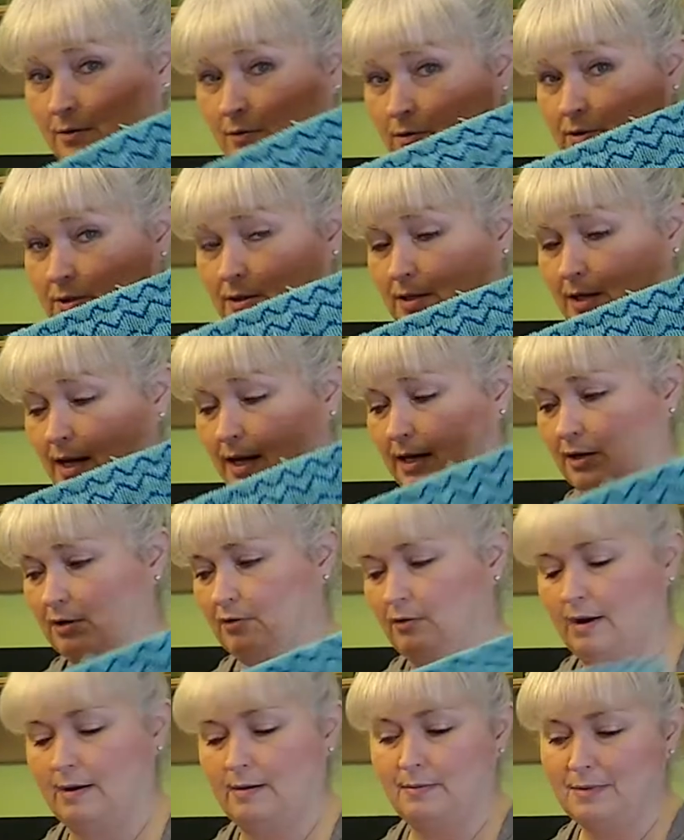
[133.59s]
which is kind of
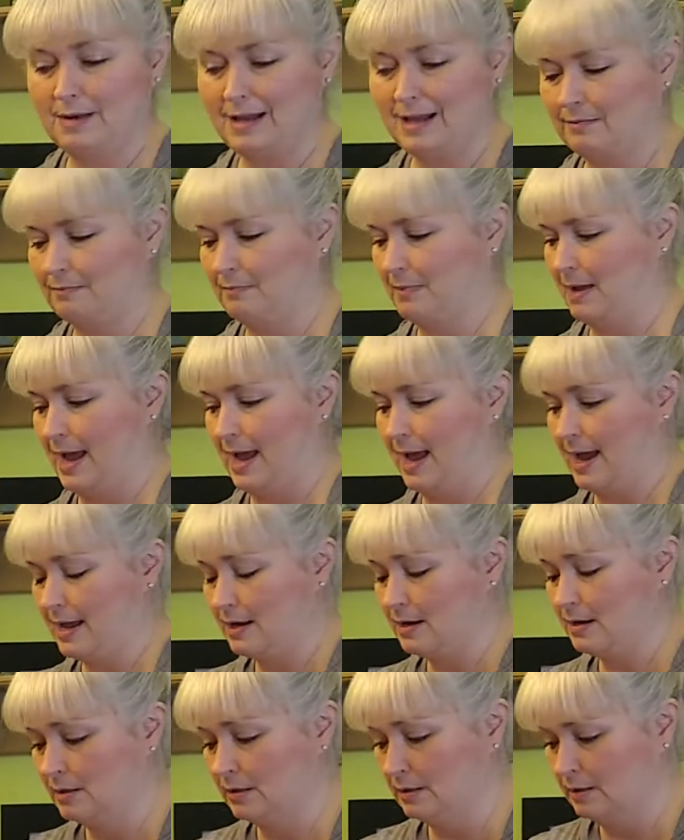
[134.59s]
gray, but not
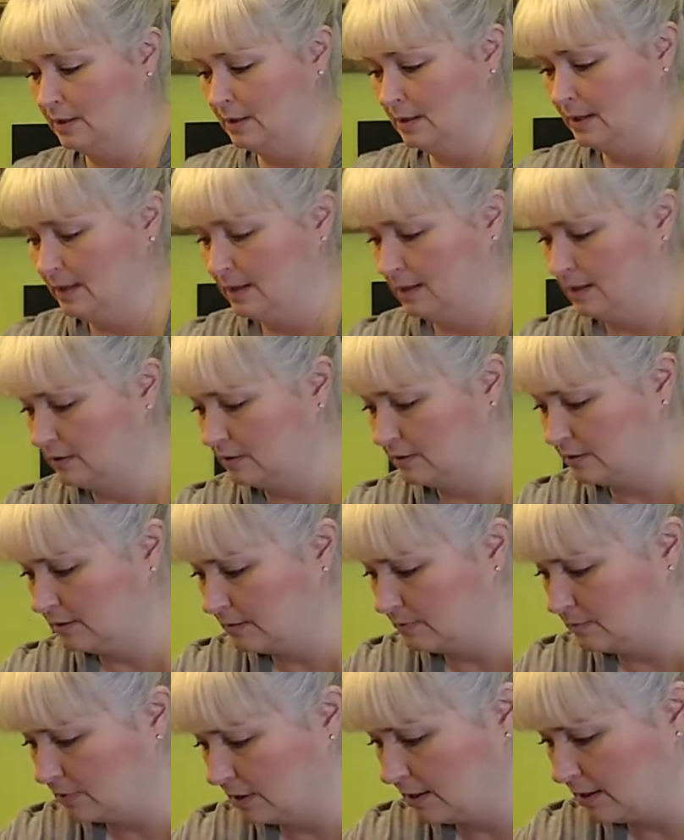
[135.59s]
bad. It
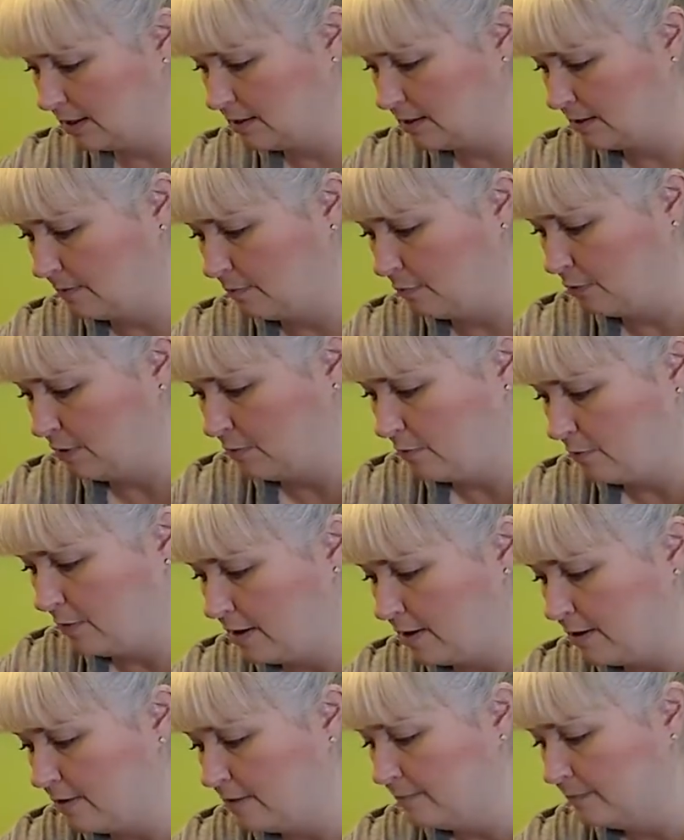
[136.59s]
seems it cleans up pretty
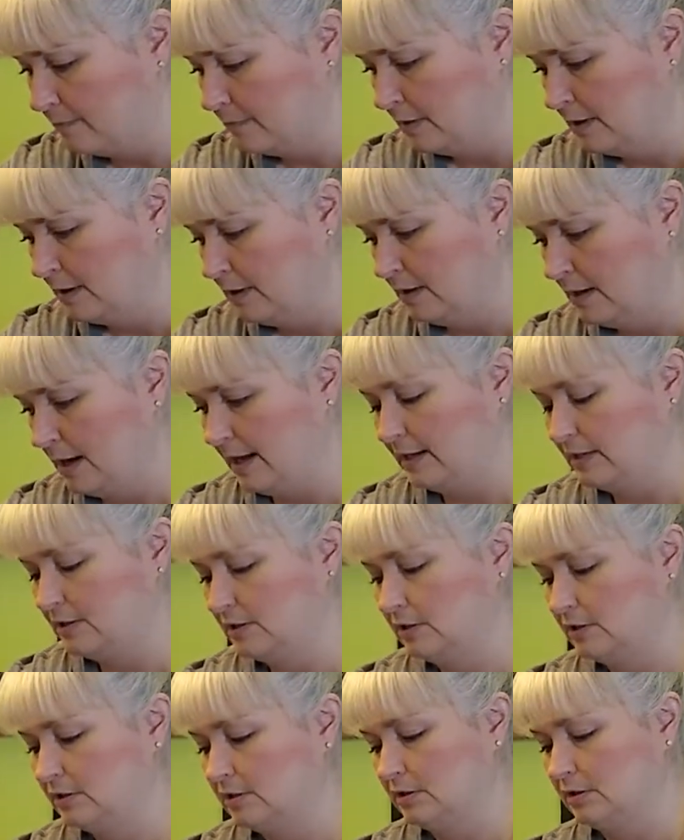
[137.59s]
well. I
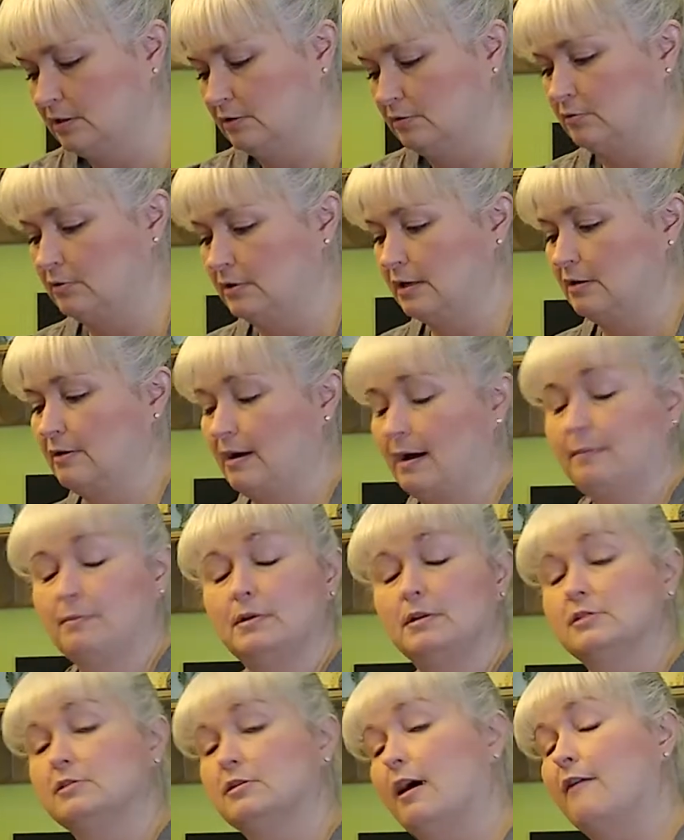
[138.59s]
just literally
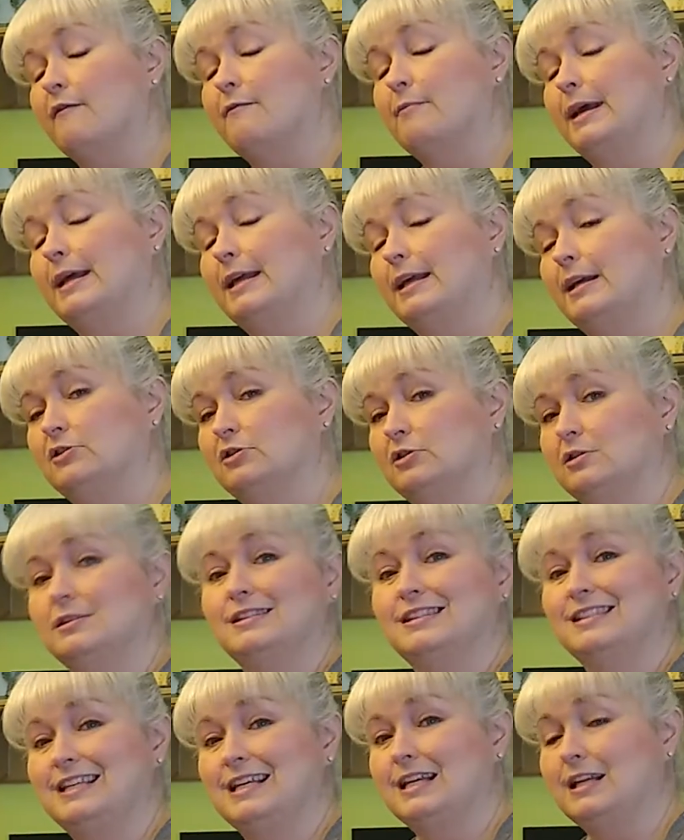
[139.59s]
grabbed this off my kitchen
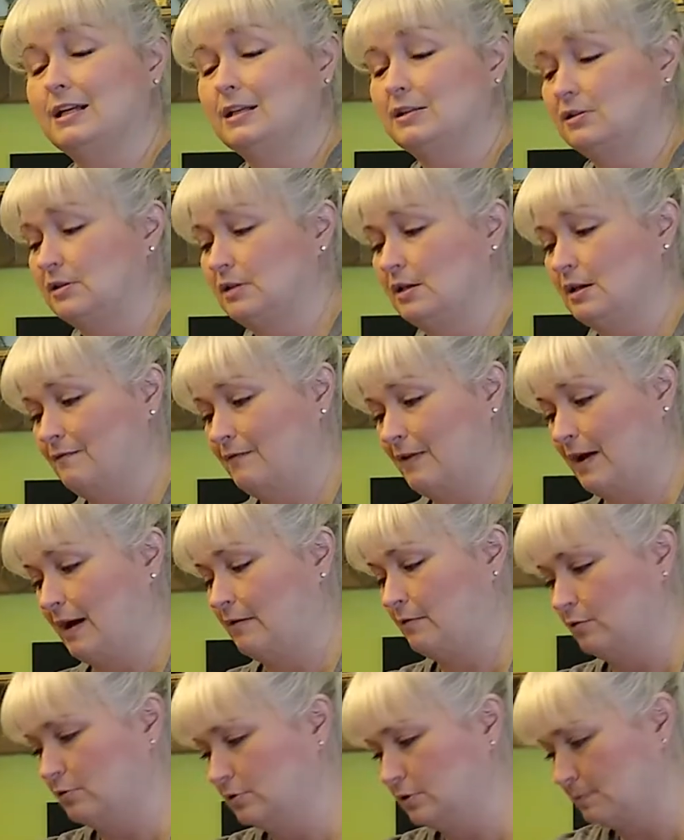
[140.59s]
sink. It's the
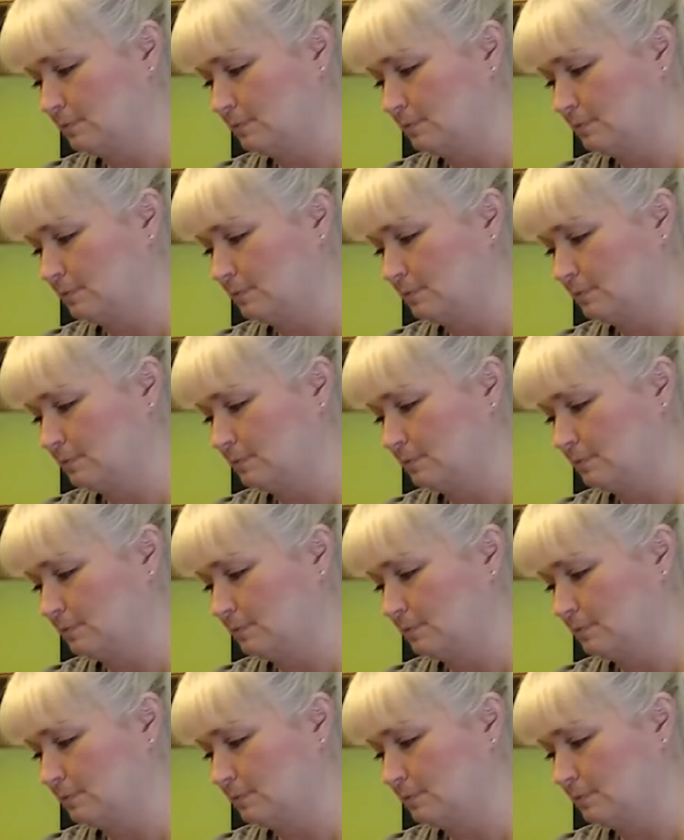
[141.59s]
Enviro